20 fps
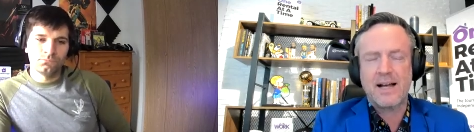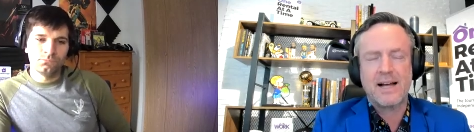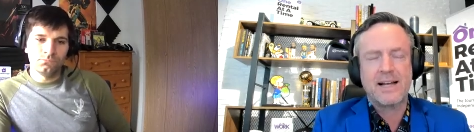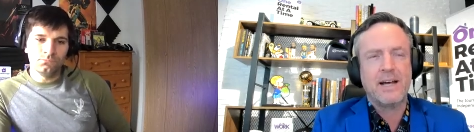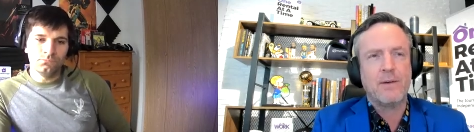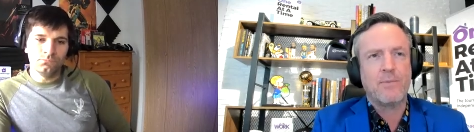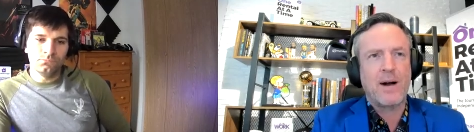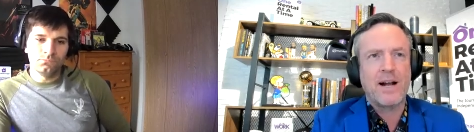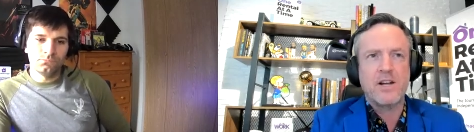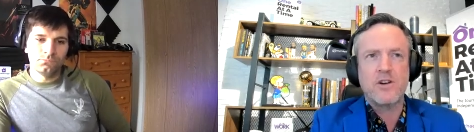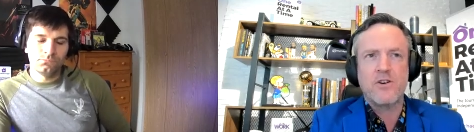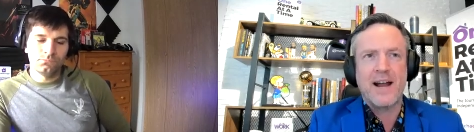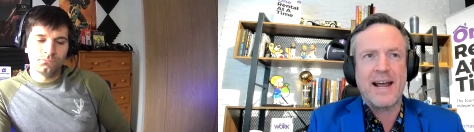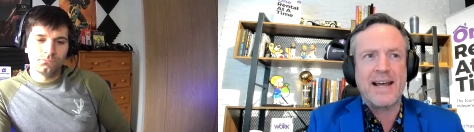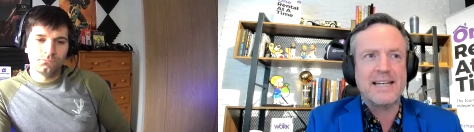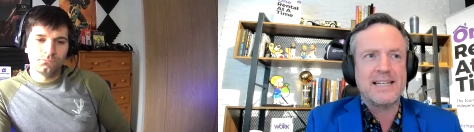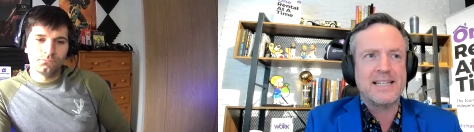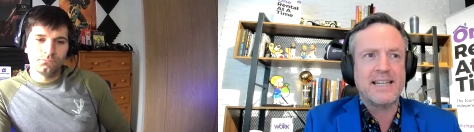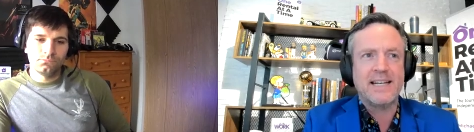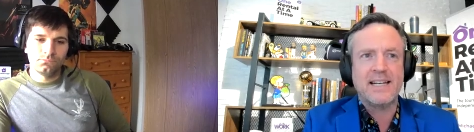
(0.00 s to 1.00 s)
Speaker 1: again, right, you're
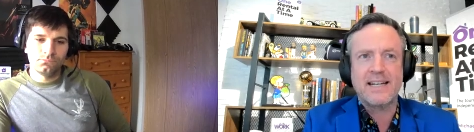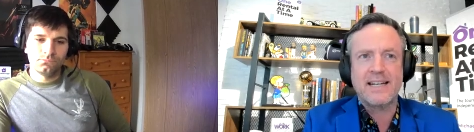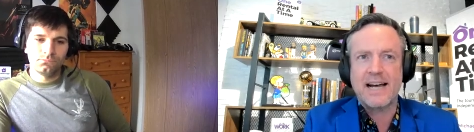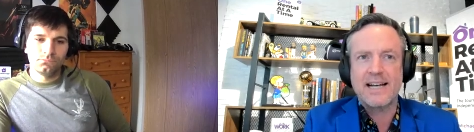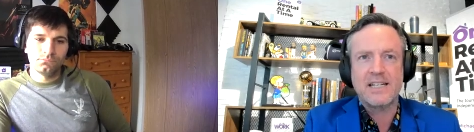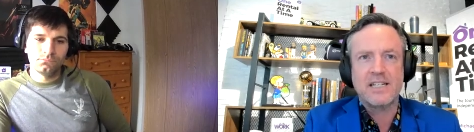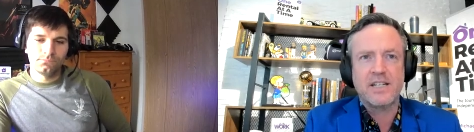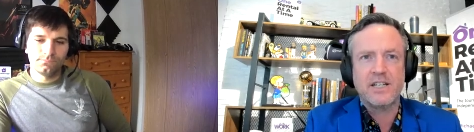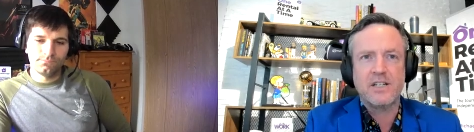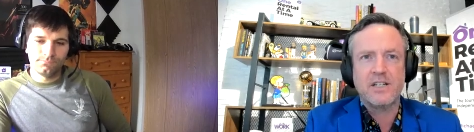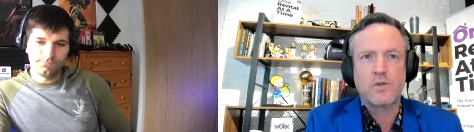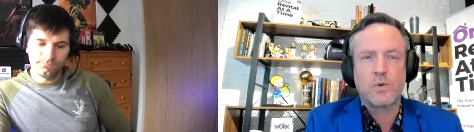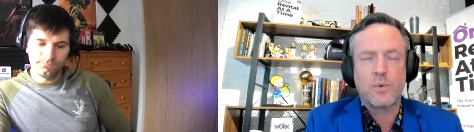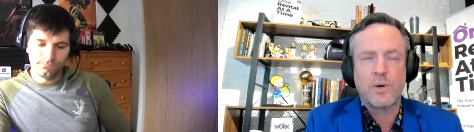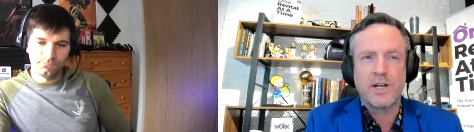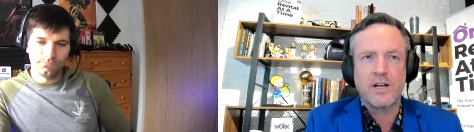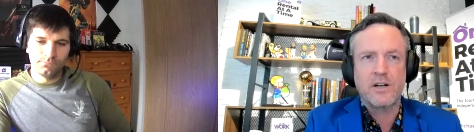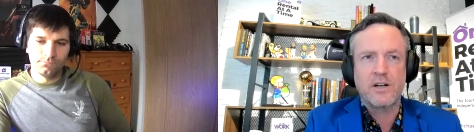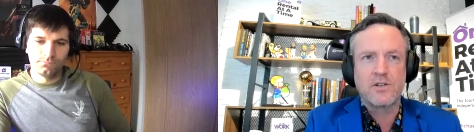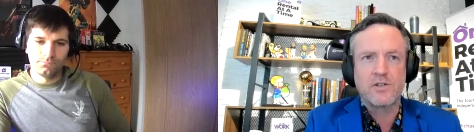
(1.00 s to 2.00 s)
18, 19, mm
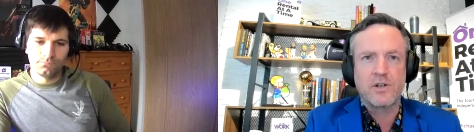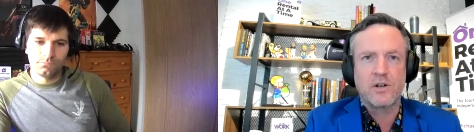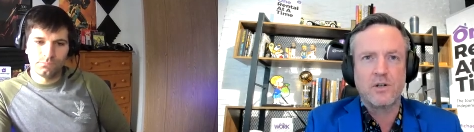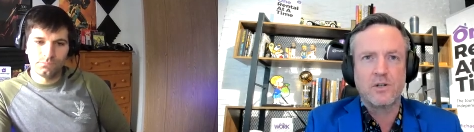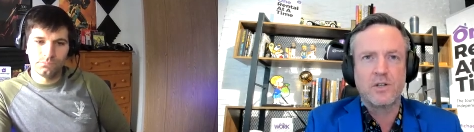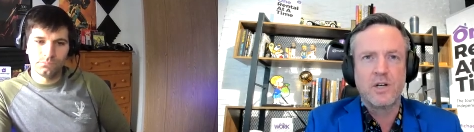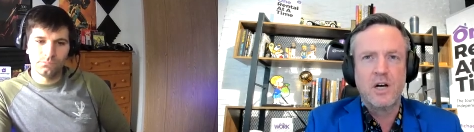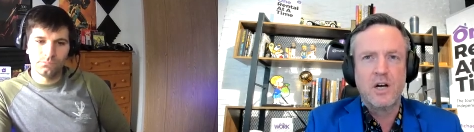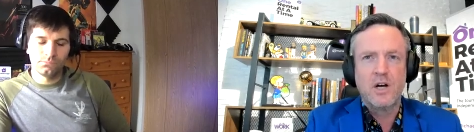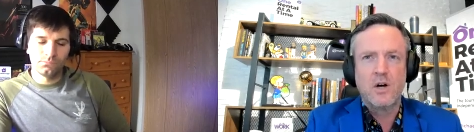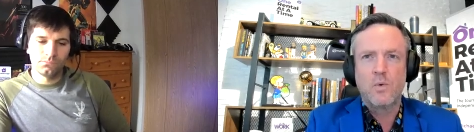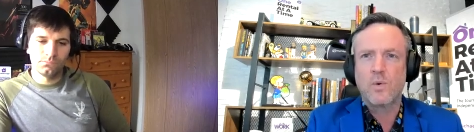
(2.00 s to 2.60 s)
20 years old.